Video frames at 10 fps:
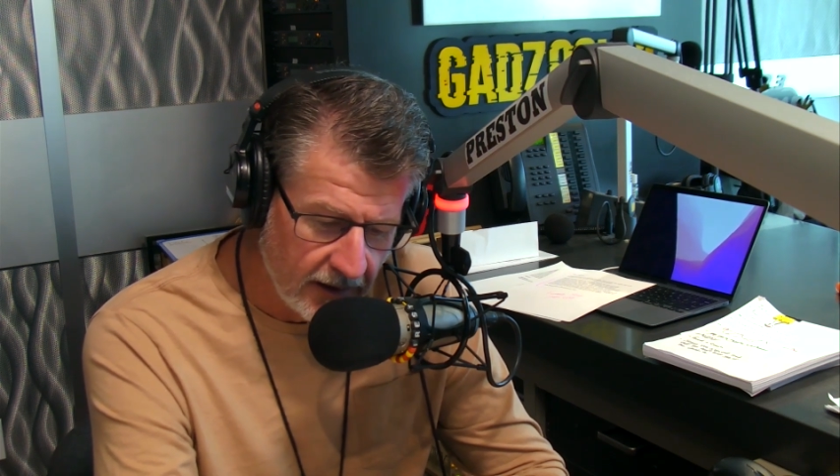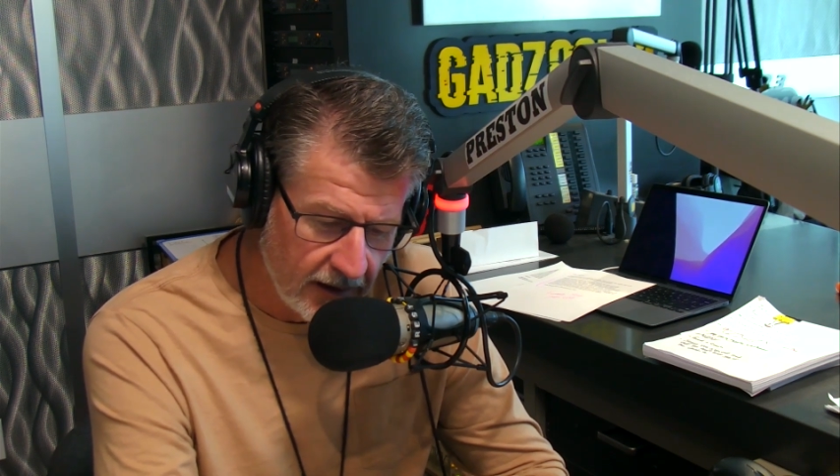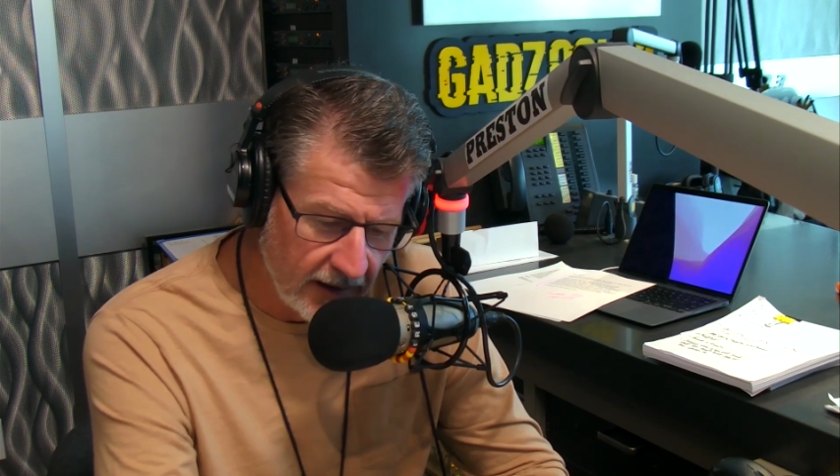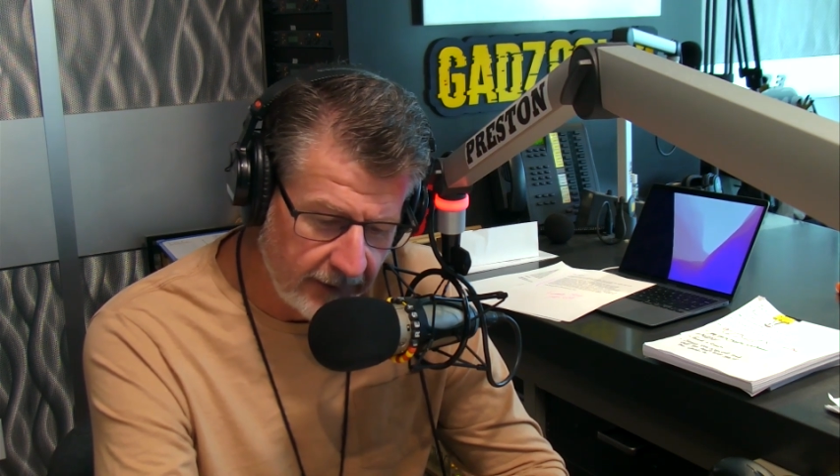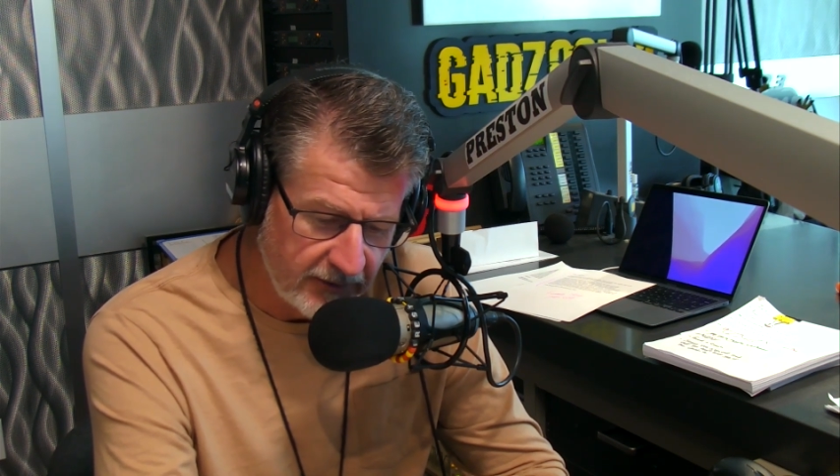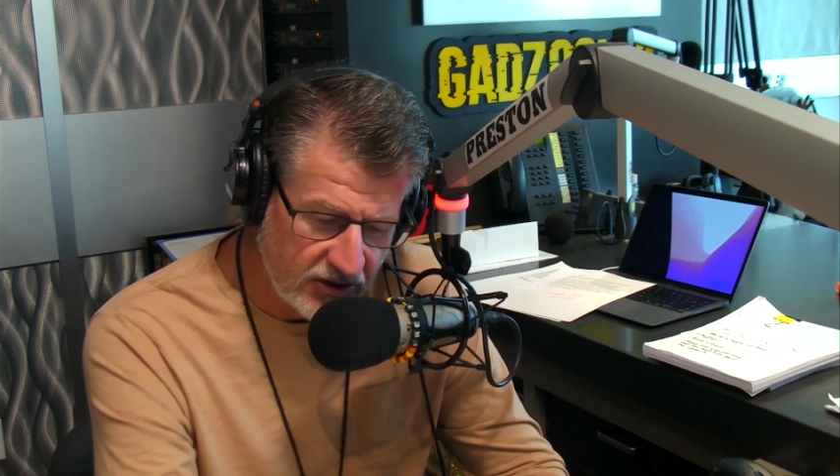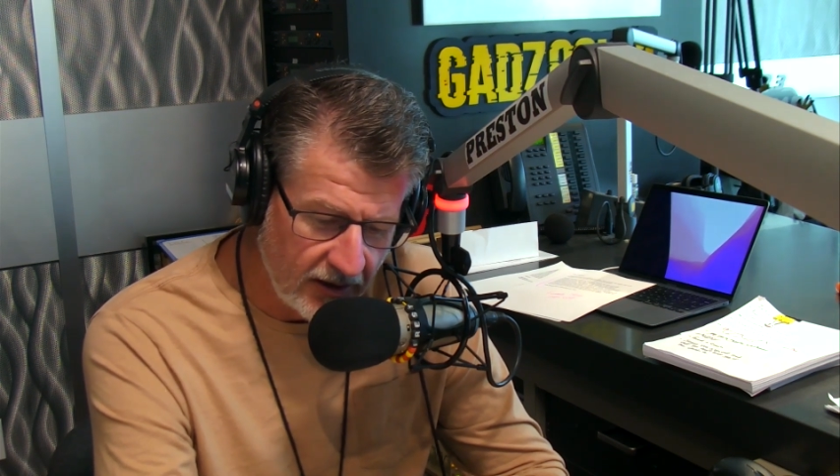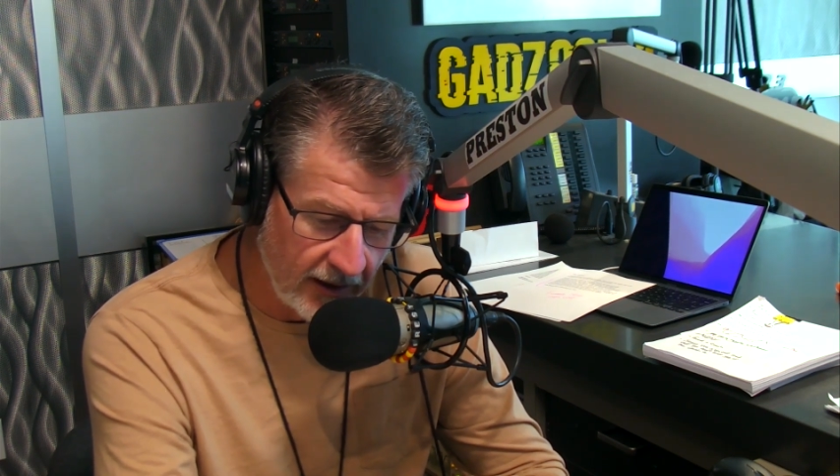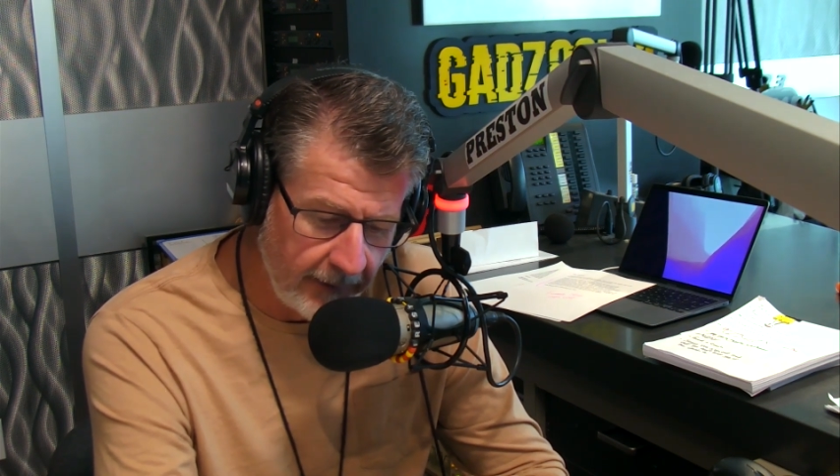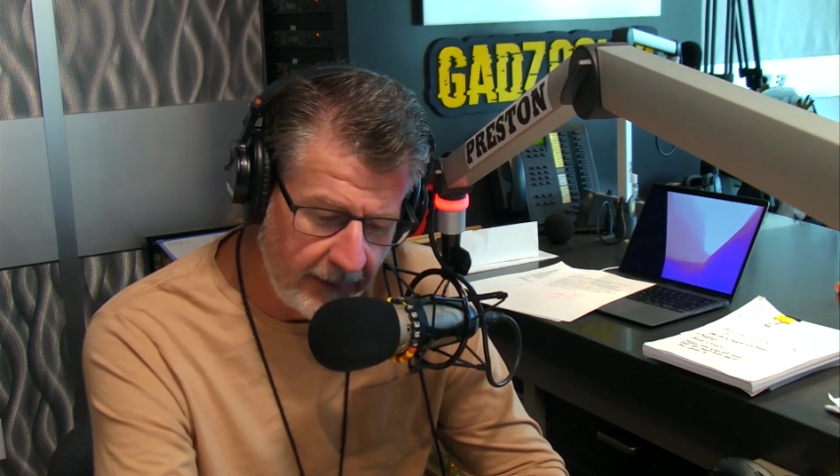Olymp
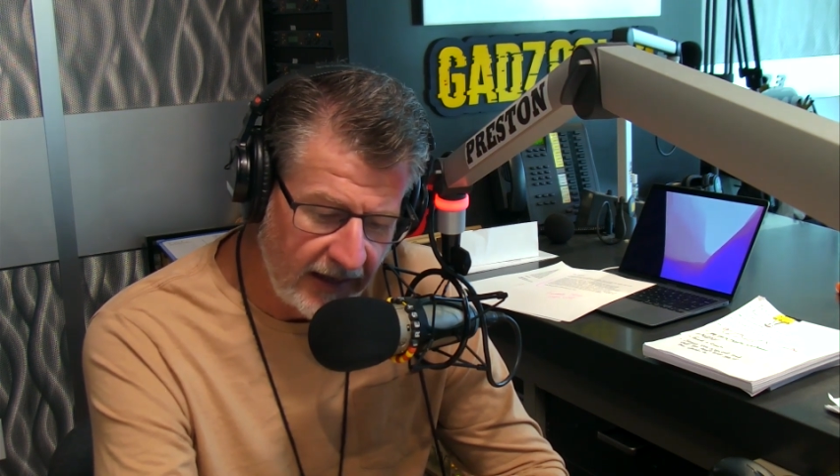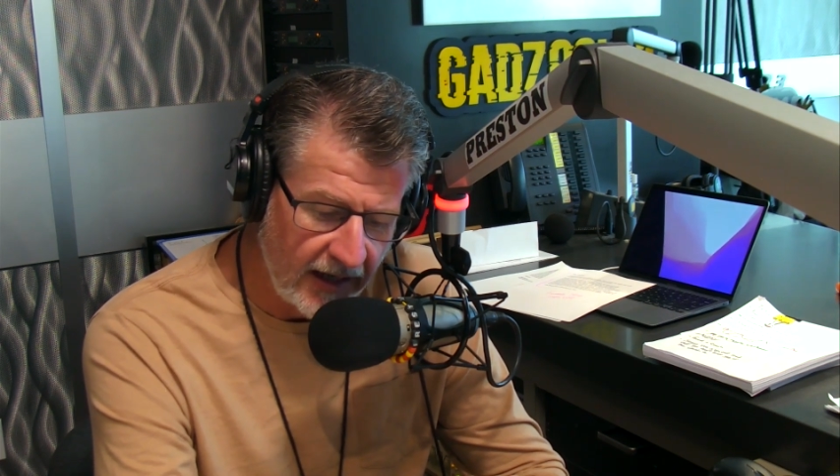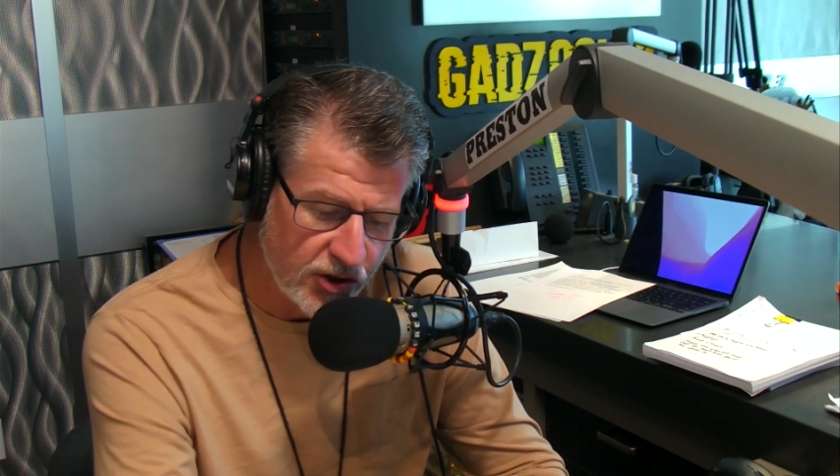Olympic